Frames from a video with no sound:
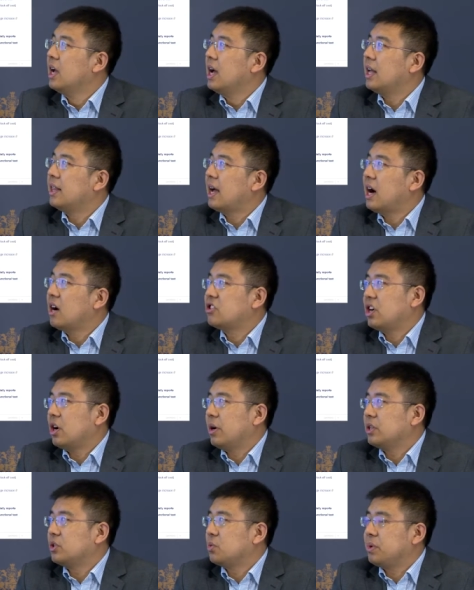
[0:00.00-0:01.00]
And
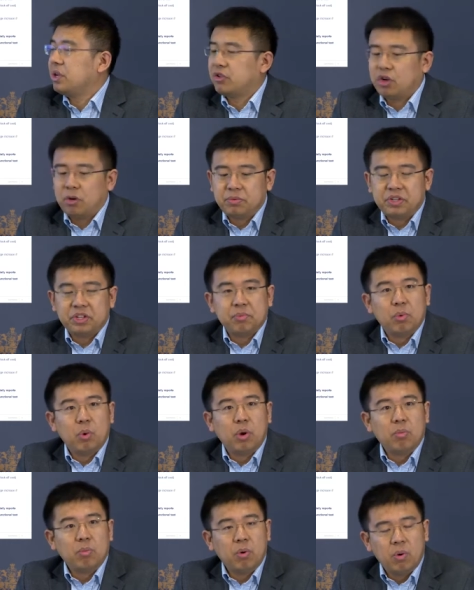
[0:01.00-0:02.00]
agile is to be adopted
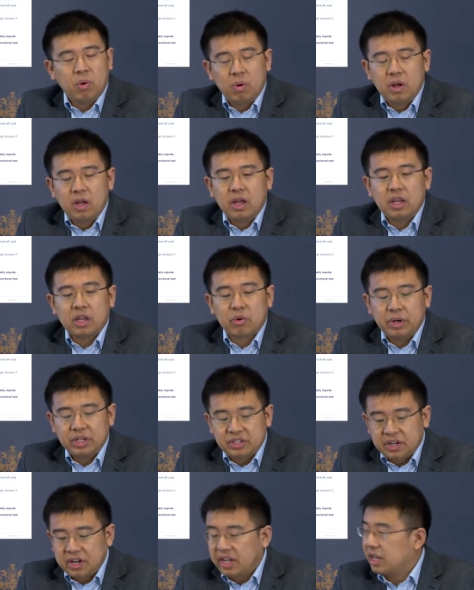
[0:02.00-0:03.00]
more and more,
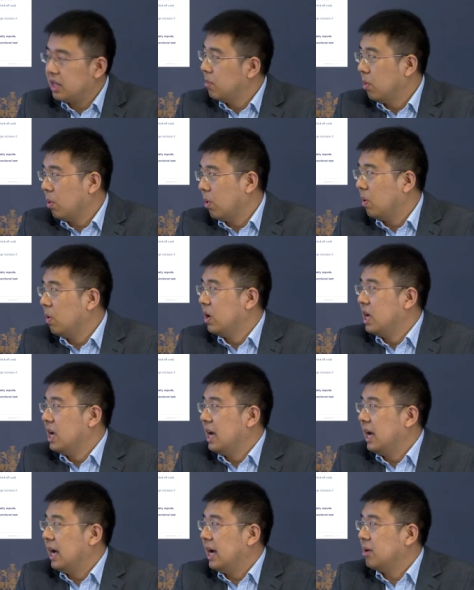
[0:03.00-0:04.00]
increasingly more,
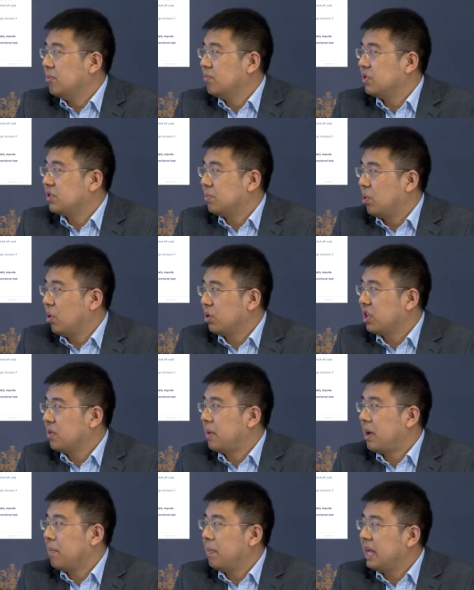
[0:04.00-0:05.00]
um, supported
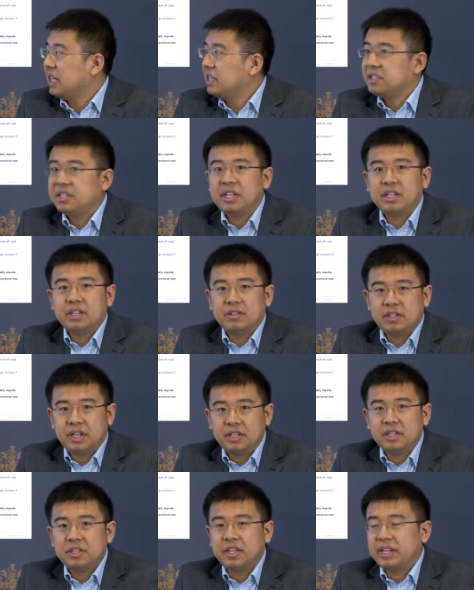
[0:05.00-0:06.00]
by B D D,
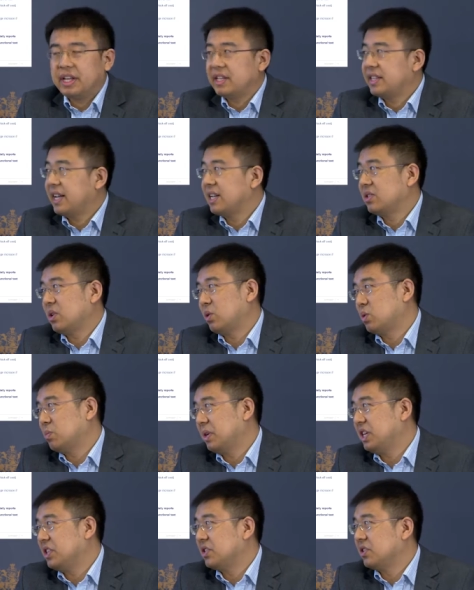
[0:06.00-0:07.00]
T D D, and test
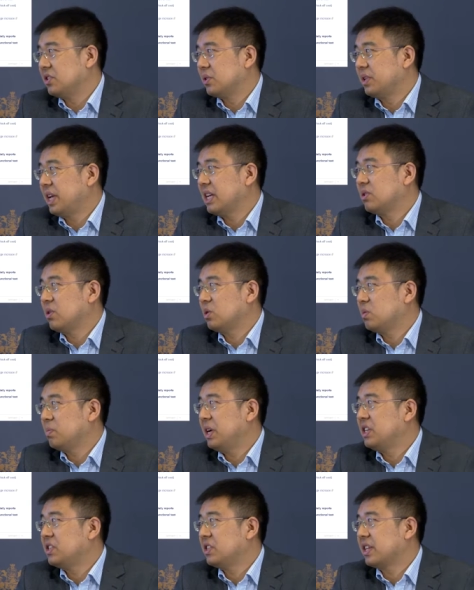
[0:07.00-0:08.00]
automation. So test
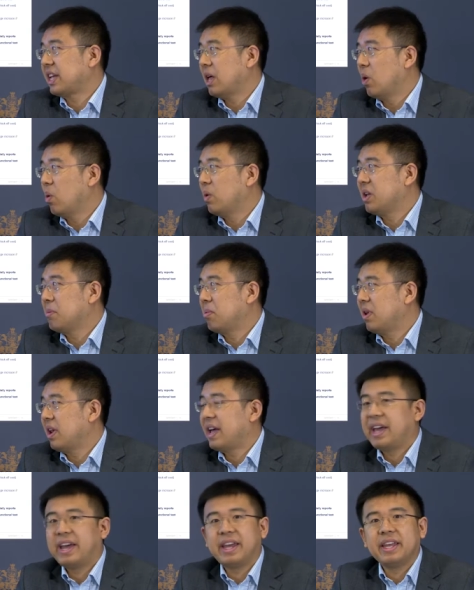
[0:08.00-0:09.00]
automation can only
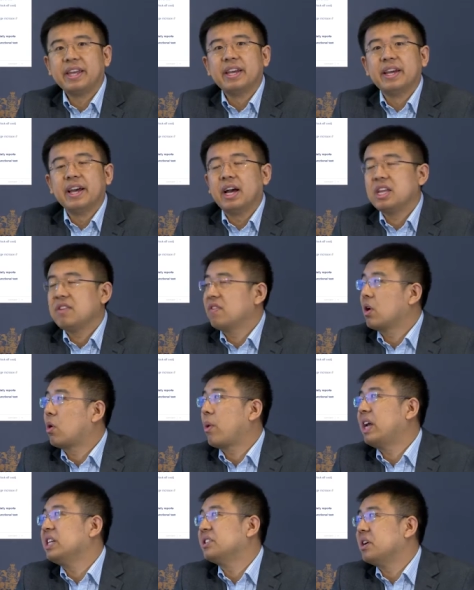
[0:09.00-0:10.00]
play a, a even
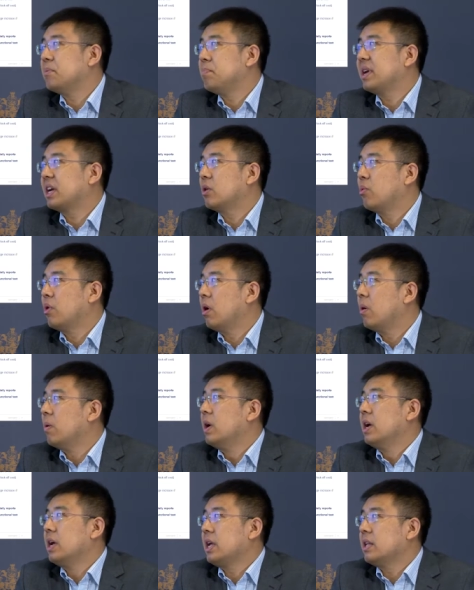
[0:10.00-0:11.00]
greater and bigger role
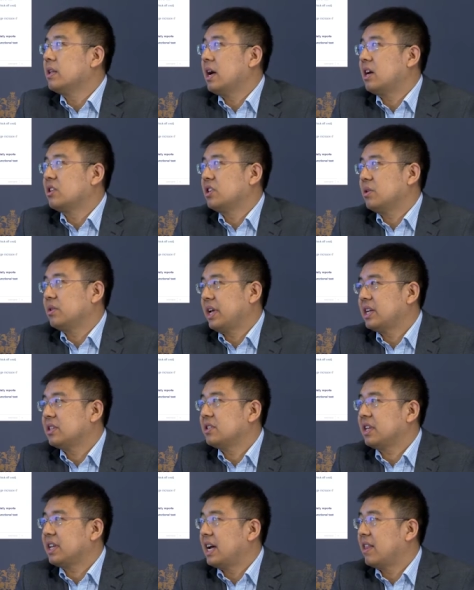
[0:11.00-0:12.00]
in agile
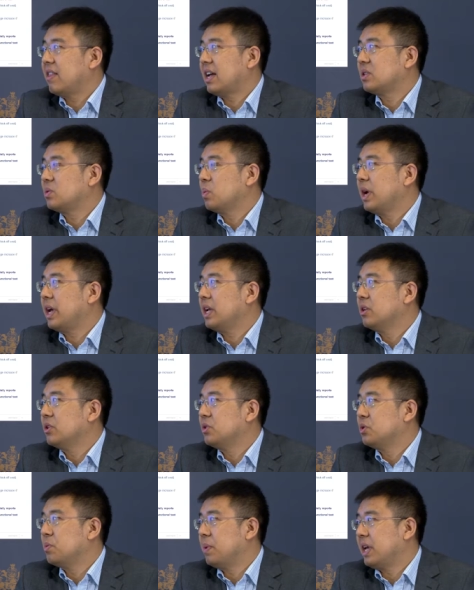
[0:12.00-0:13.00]
testing, and that's the way
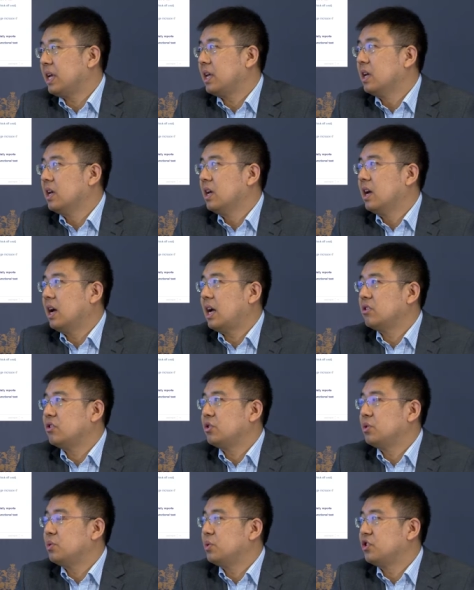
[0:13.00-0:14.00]
to be,
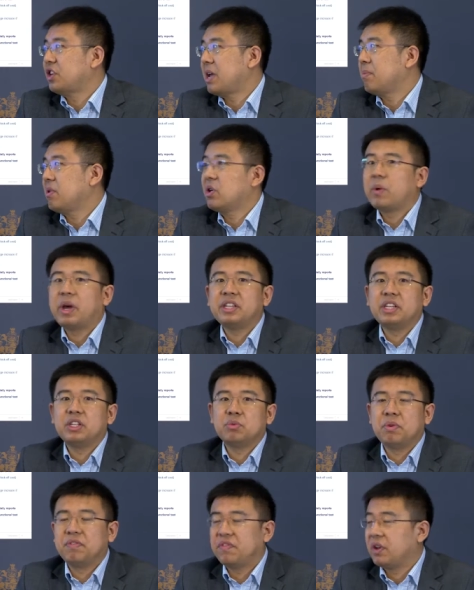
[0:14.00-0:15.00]
and to shape U A T
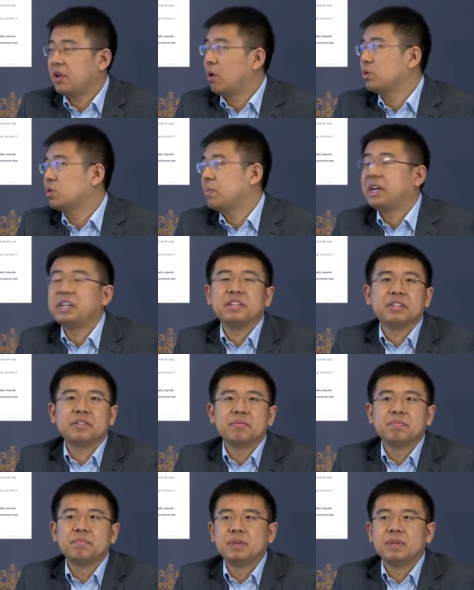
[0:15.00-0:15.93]
to be fully automated.